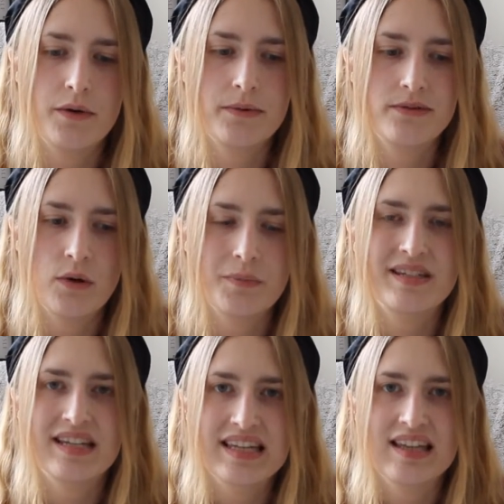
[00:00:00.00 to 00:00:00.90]
It was not
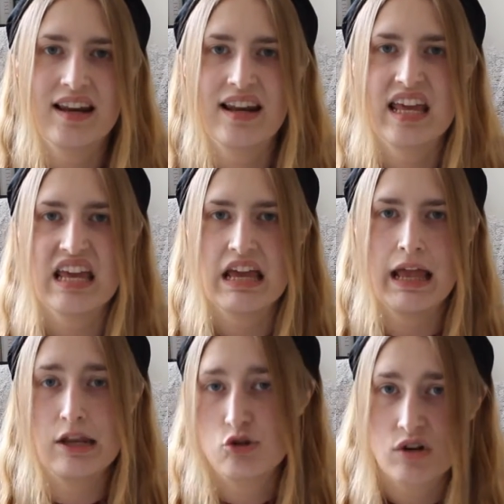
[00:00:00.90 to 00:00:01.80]
particularly
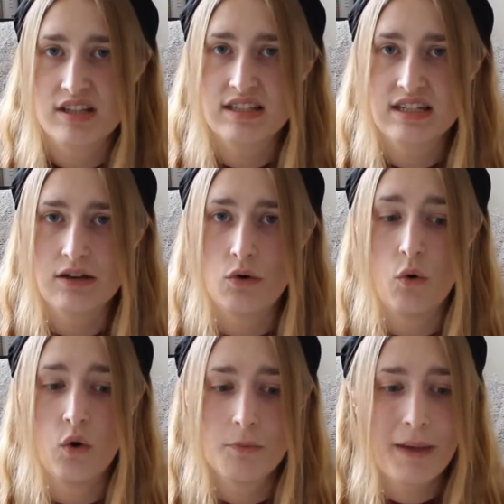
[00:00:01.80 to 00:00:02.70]
interesting
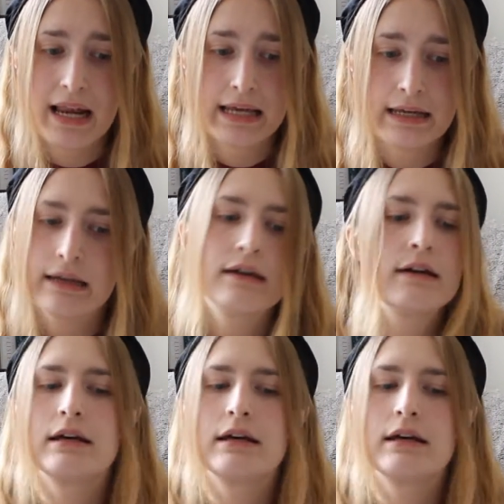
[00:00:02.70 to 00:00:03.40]
or compelling.